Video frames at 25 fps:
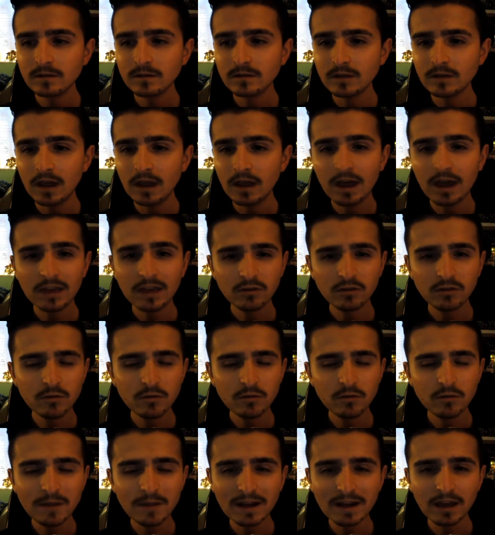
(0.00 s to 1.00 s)
I had too
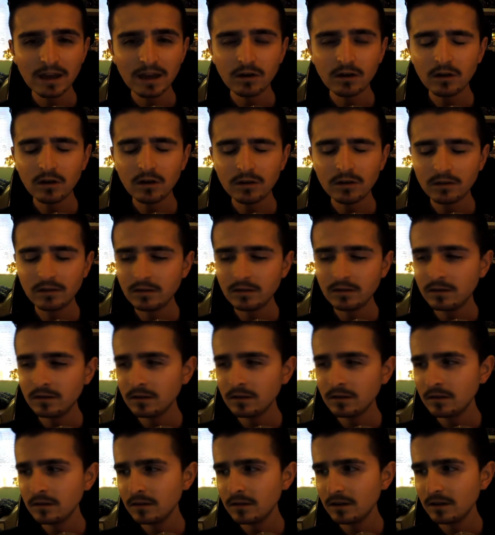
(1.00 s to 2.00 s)
many. I can't
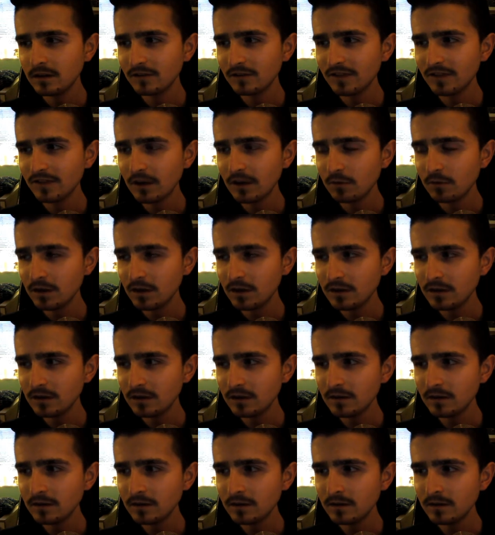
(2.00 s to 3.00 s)
say one.
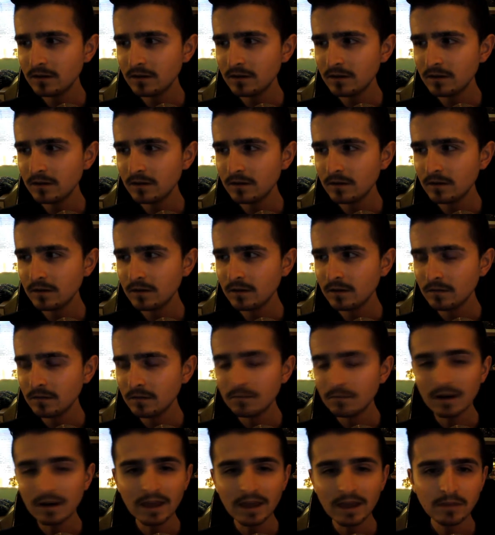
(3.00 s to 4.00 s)

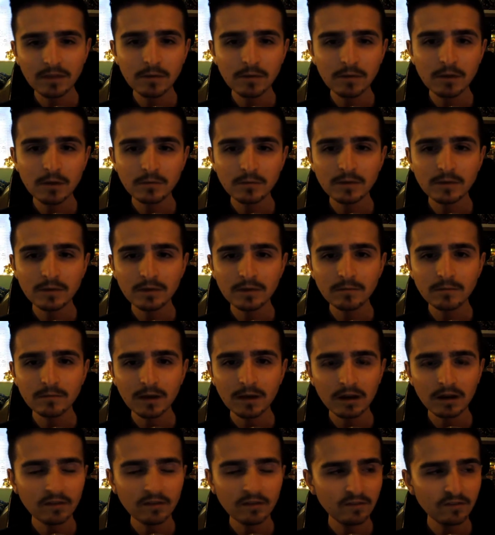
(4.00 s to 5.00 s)
But like the moment when my
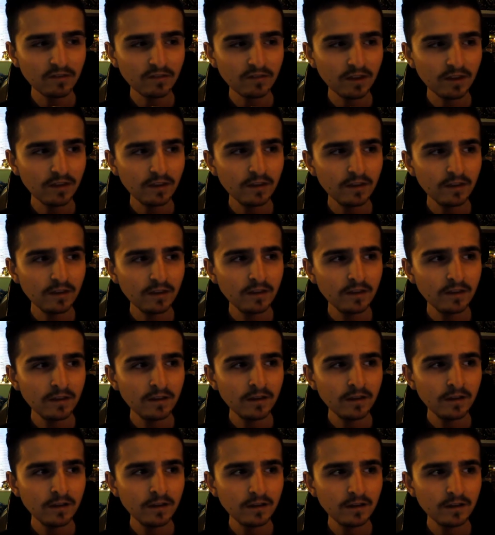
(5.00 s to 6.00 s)
cousin said,
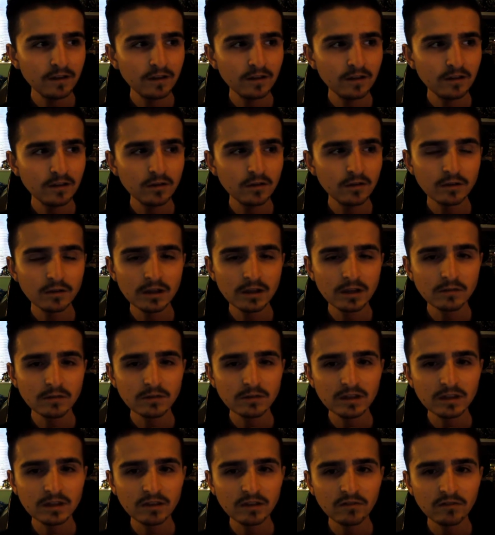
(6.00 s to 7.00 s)
"You're the only
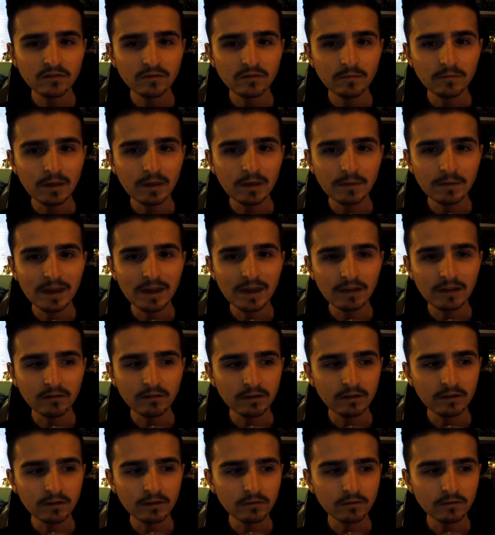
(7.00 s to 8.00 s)
one that doesn't make me
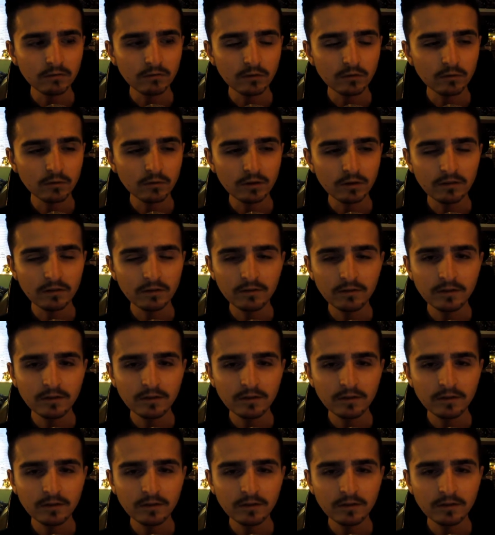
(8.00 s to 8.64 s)
angry or annoyed."